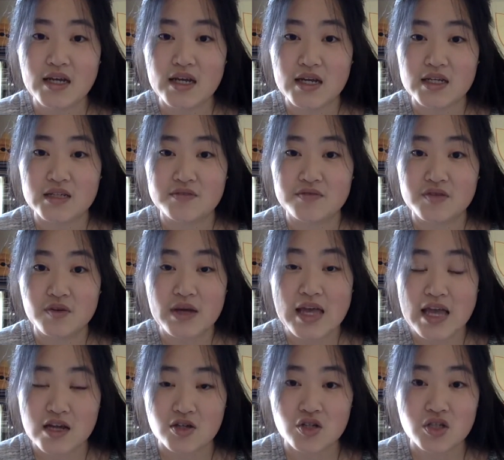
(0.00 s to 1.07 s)
and feel
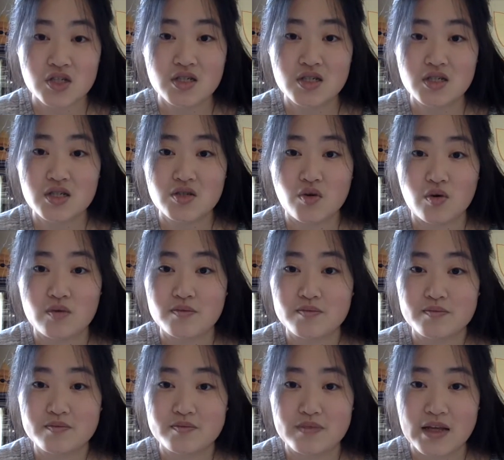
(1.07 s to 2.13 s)
anxious or
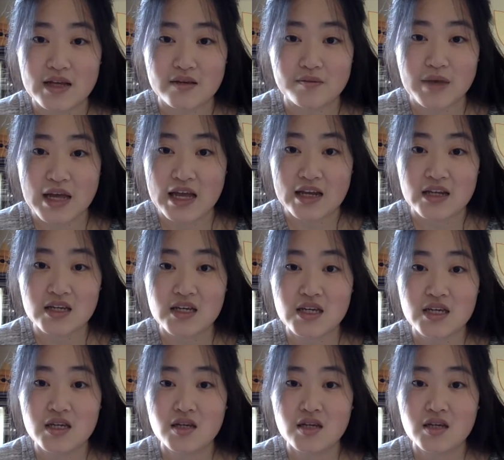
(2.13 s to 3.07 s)
like panicking